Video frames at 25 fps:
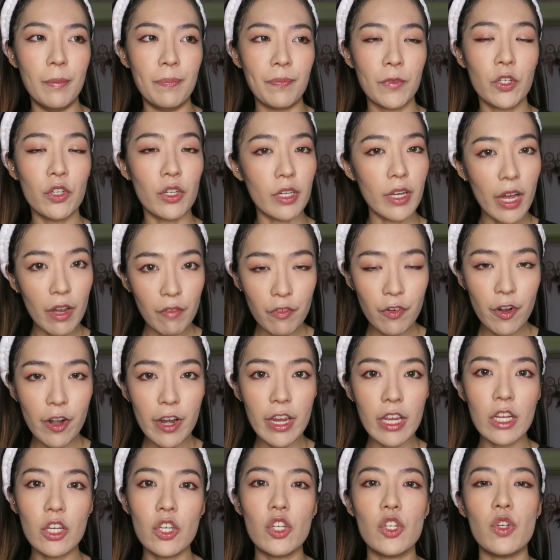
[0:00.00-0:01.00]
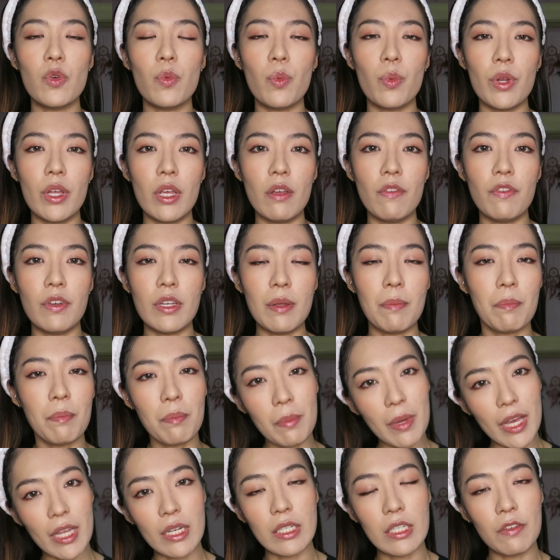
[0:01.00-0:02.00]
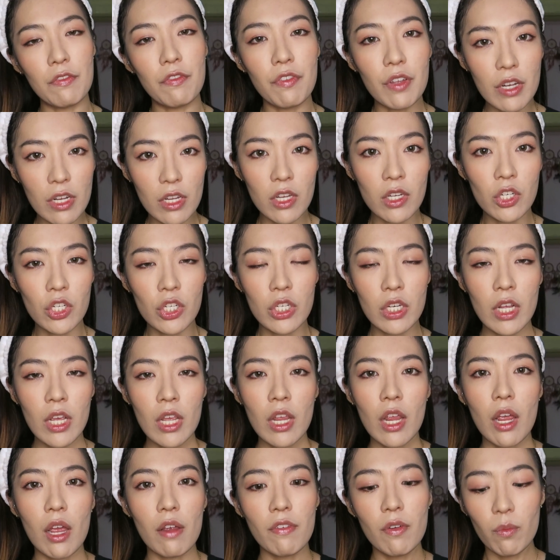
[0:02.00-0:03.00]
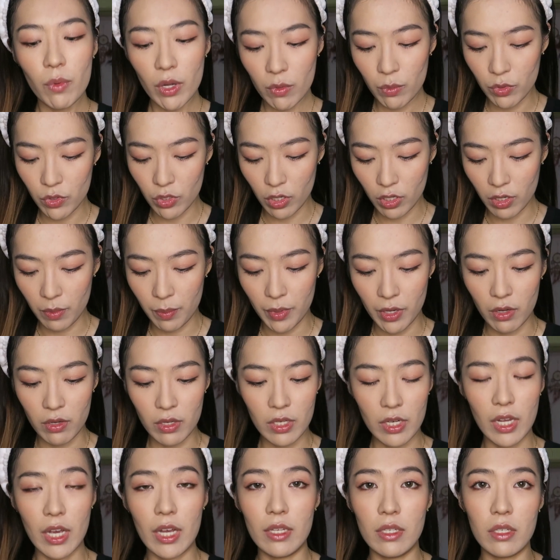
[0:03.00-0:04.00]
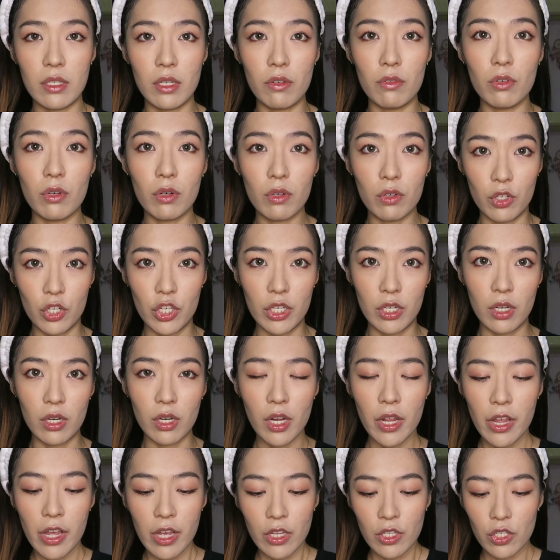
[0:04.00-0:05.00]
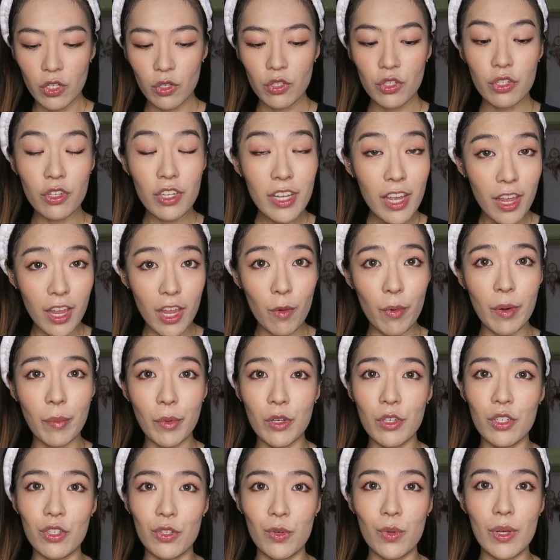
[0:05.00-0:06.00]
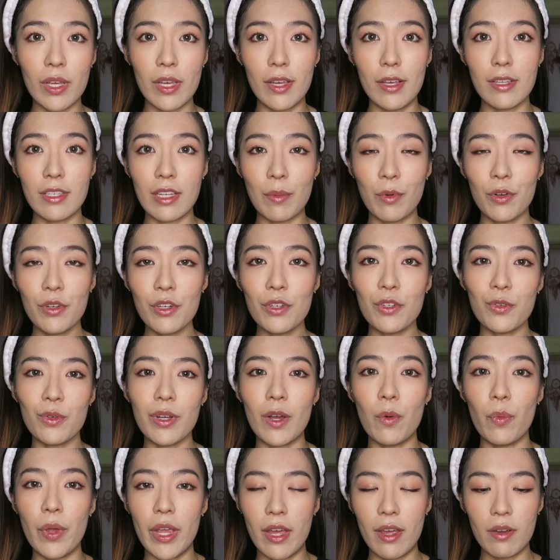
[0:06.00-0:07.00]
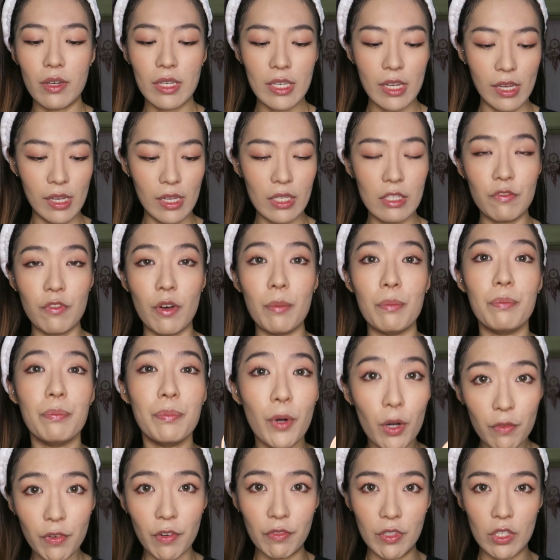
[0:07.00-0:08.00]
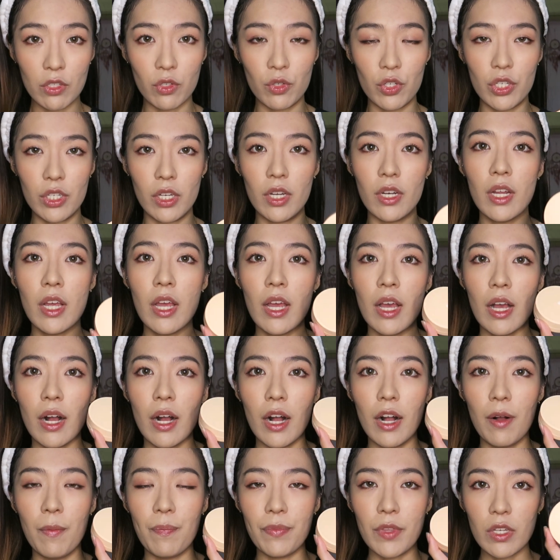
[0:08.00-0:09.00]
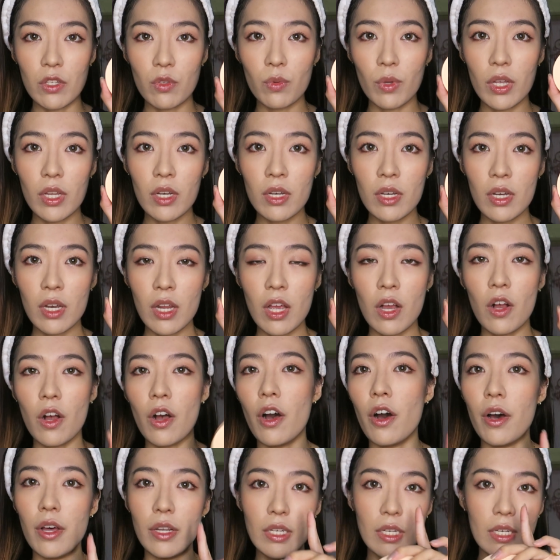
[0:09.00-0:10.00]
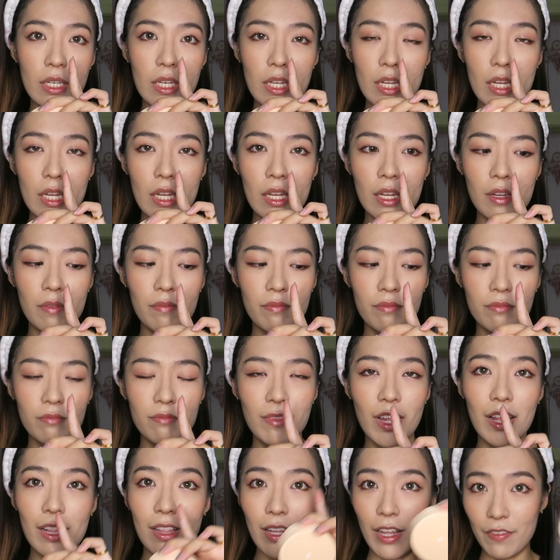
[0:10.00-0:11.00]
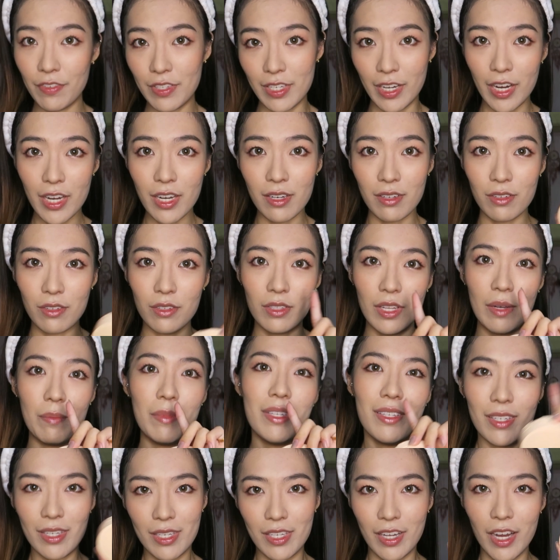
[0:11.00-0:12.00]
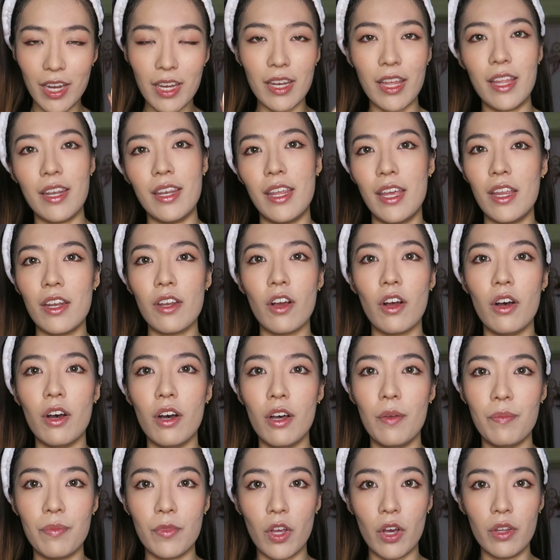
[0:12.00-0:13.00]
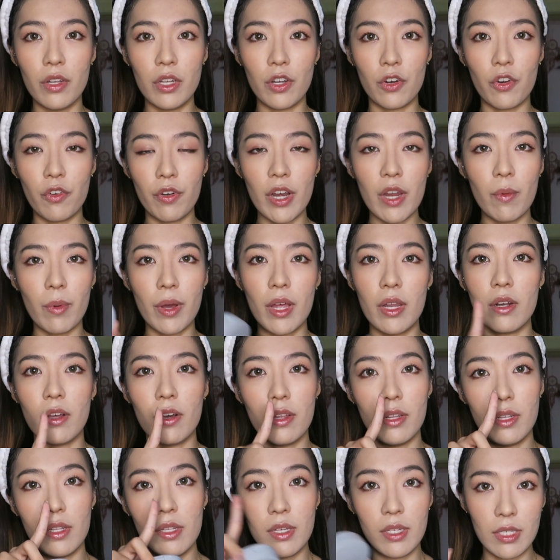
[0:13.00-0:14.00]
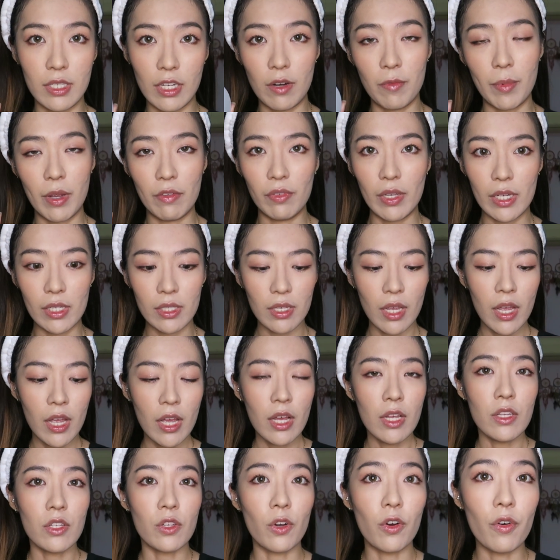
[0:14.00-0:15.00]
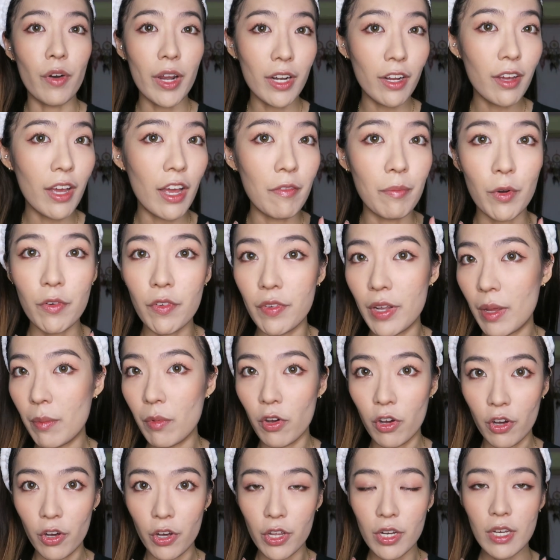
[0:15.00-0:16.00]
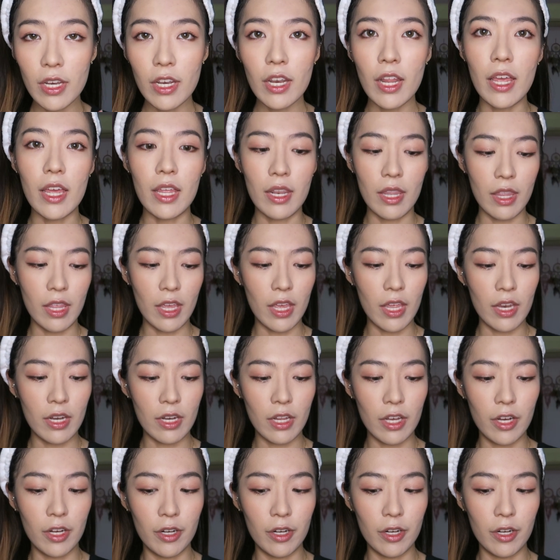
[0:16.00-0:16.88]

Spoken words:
good coverage, with the matte finish. Everyone will talk about their zero cushion. So today what I'm going to do is I'm going to do a wear test for both of this cushion. This one on the left side, like this side, and then on the grey one on the side of my face. So right now I have both of them on, and then